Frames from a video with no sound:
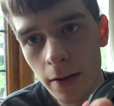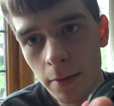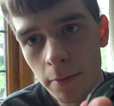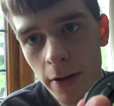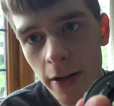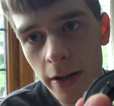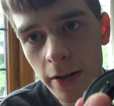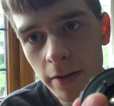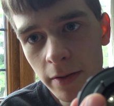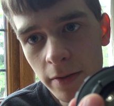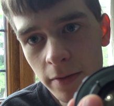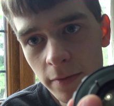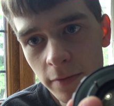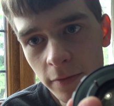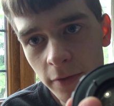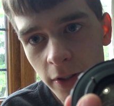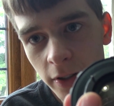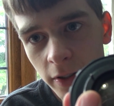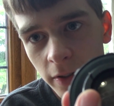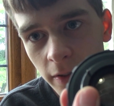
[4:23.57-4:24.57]
pin
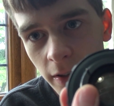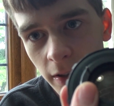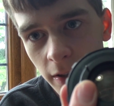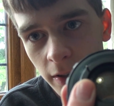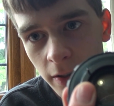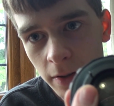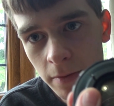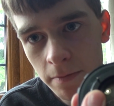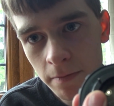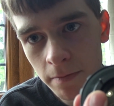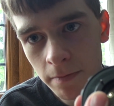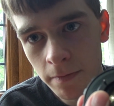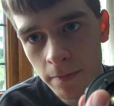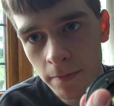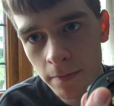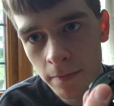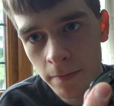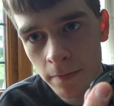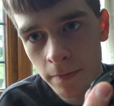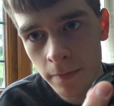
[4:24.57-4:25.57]
thing there.
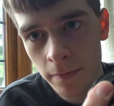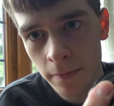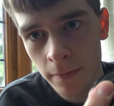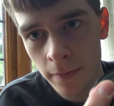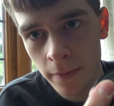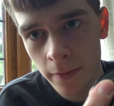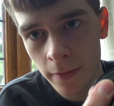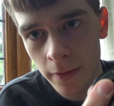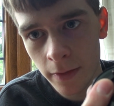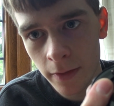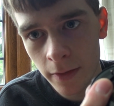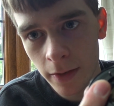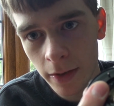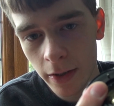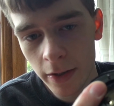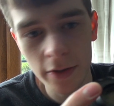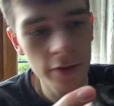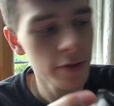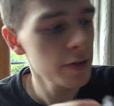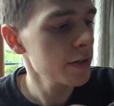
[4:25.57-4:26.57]

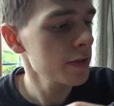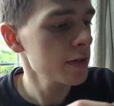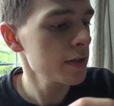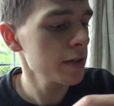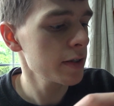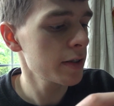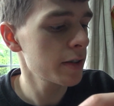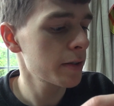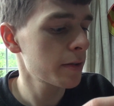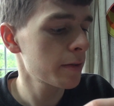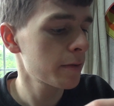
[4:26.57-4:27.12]
Interesting.